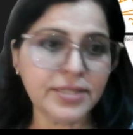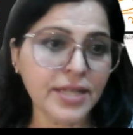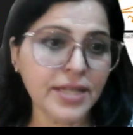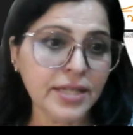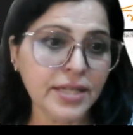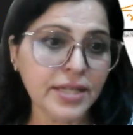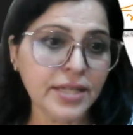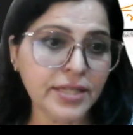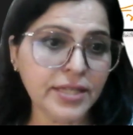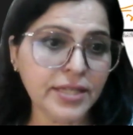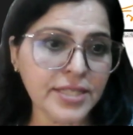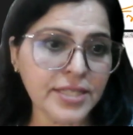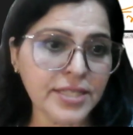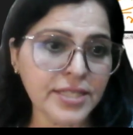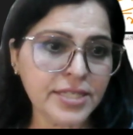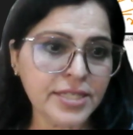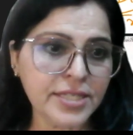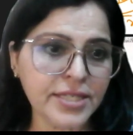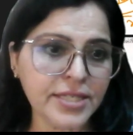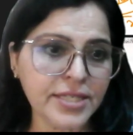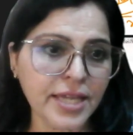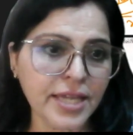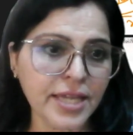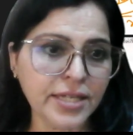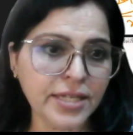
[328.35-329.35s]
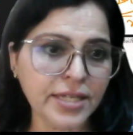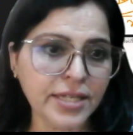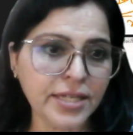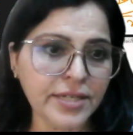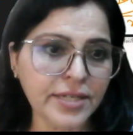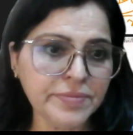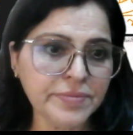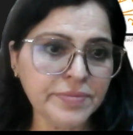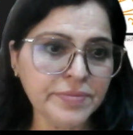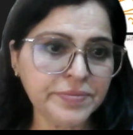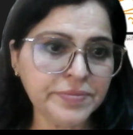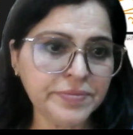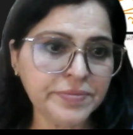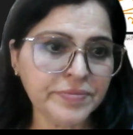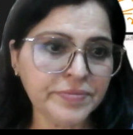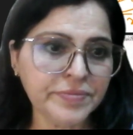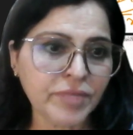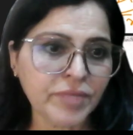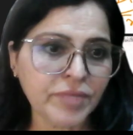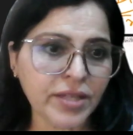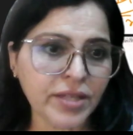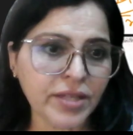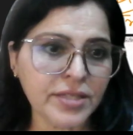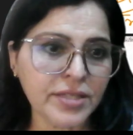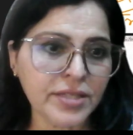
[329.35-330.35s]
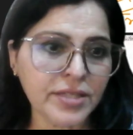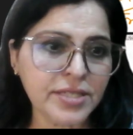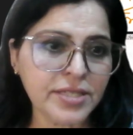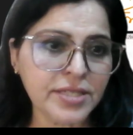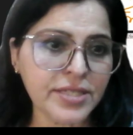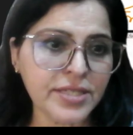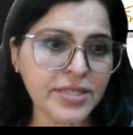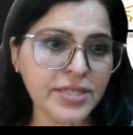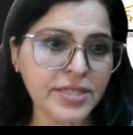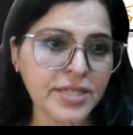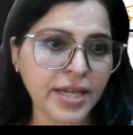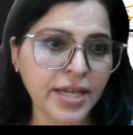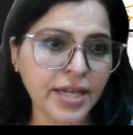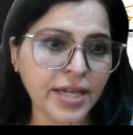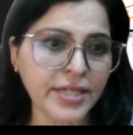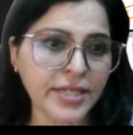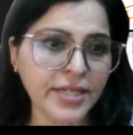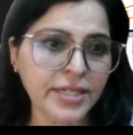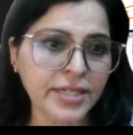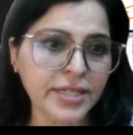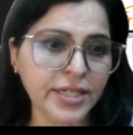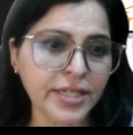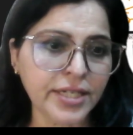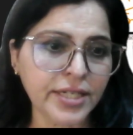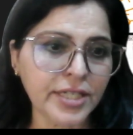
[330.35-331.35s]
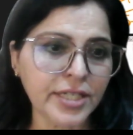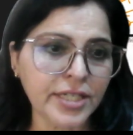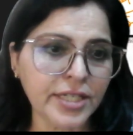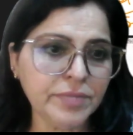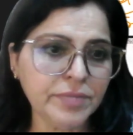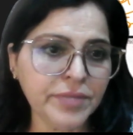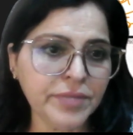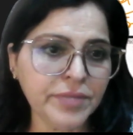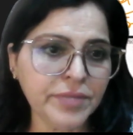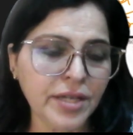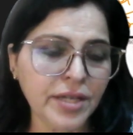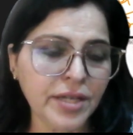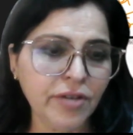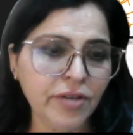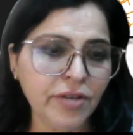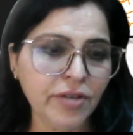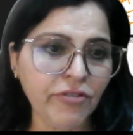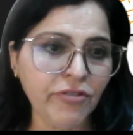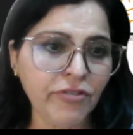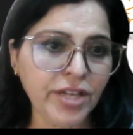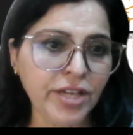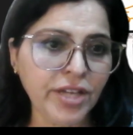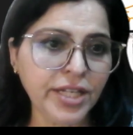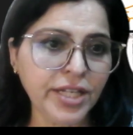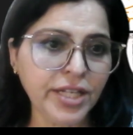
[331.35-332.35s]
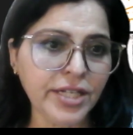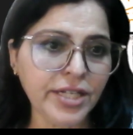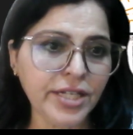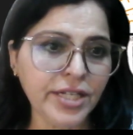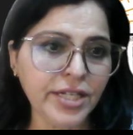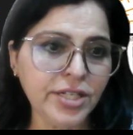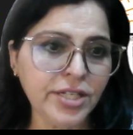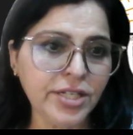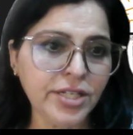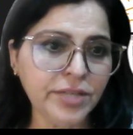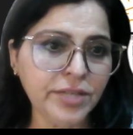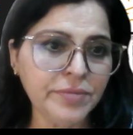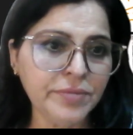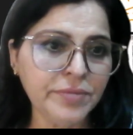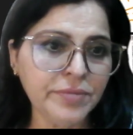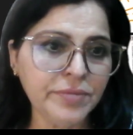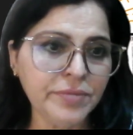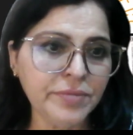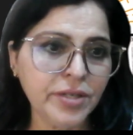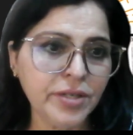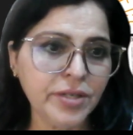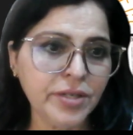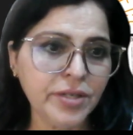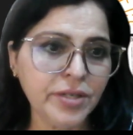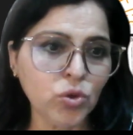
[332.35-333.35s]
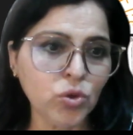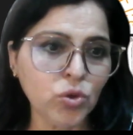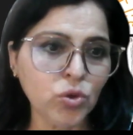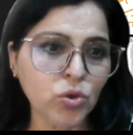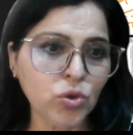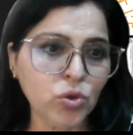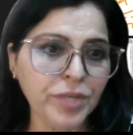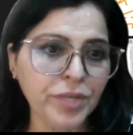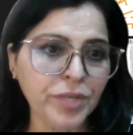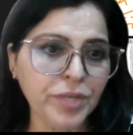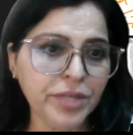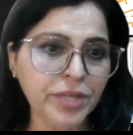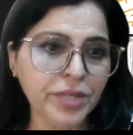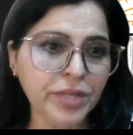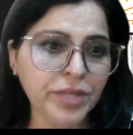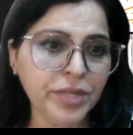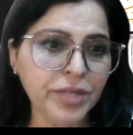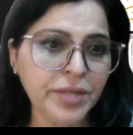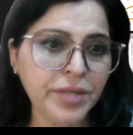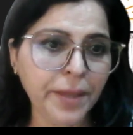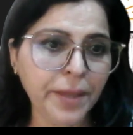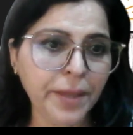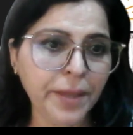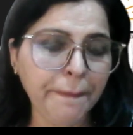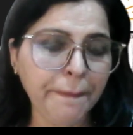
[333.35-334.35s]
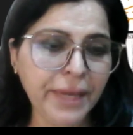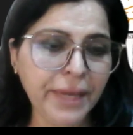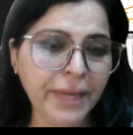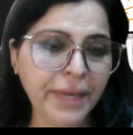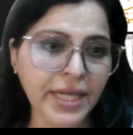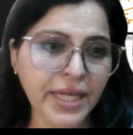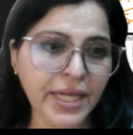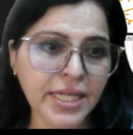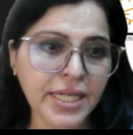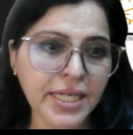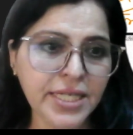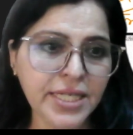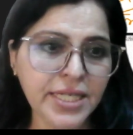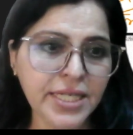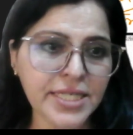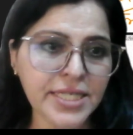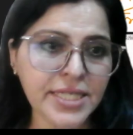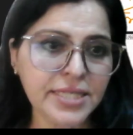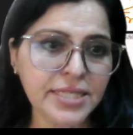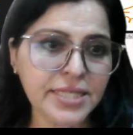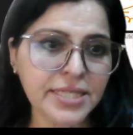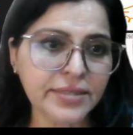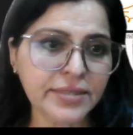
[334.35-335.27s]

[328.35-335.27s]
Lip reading: This is scandium, this is titanium, vanadium, chromium, manganese,